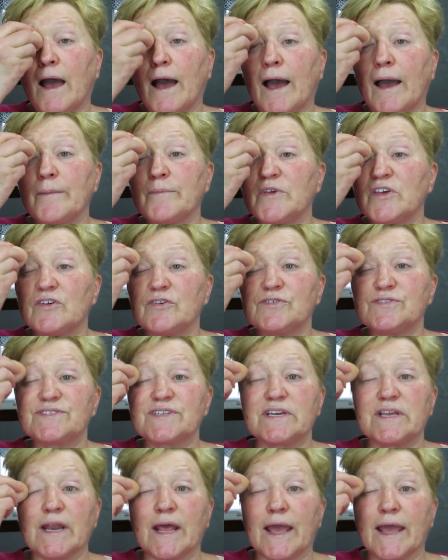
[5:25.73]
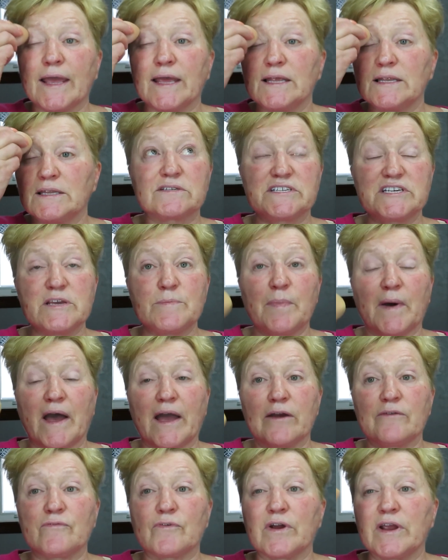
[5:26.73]
I'm using a deep
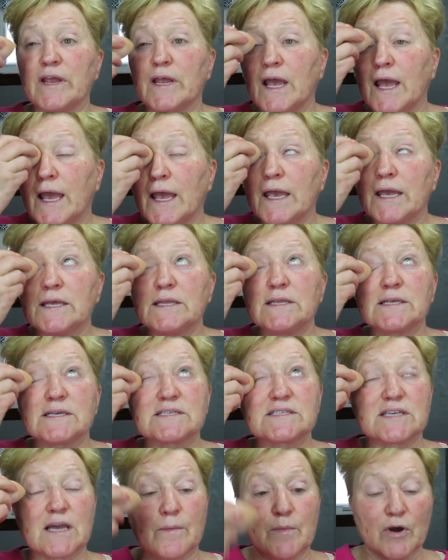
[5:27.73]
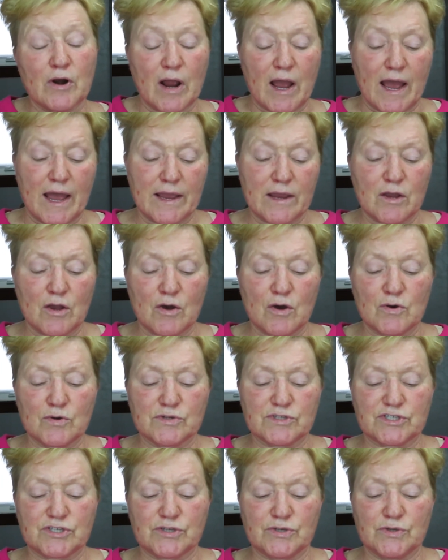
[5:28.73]
ivory. In the summer I go
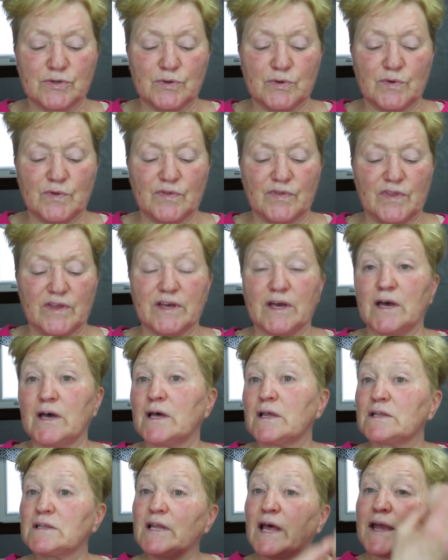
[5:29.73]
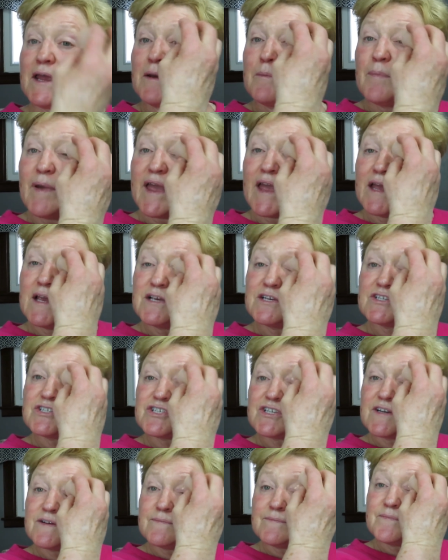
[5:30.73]
to the light
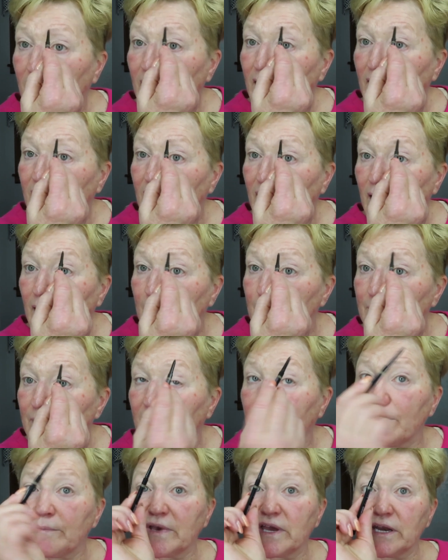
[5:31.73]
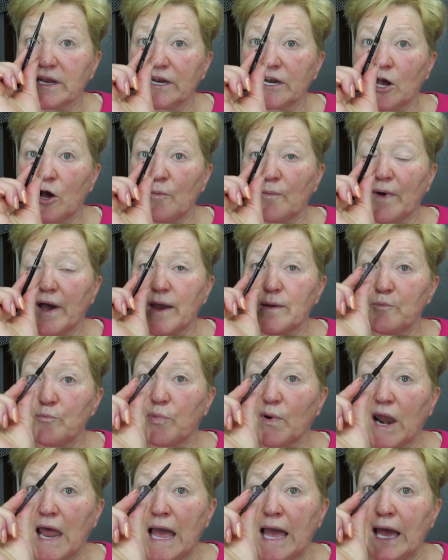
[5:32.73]
beige. I'm getting out my
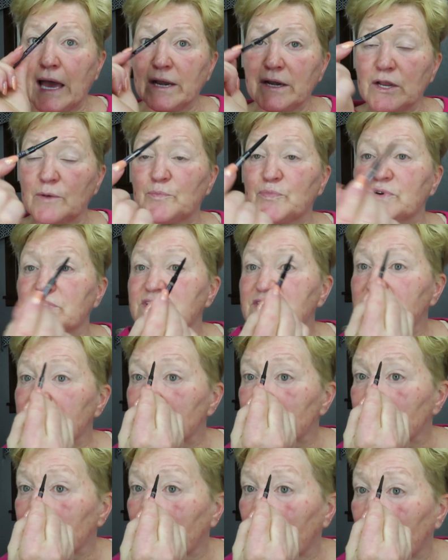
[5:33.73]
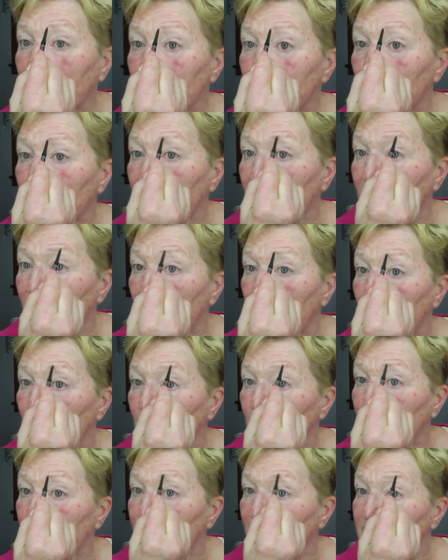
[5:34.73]
blonde precision
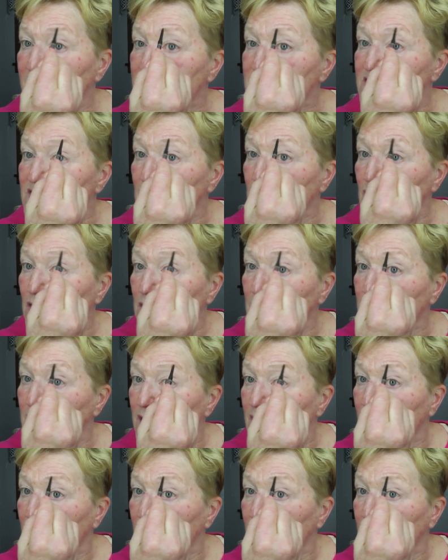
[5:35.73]
eyebrow pencil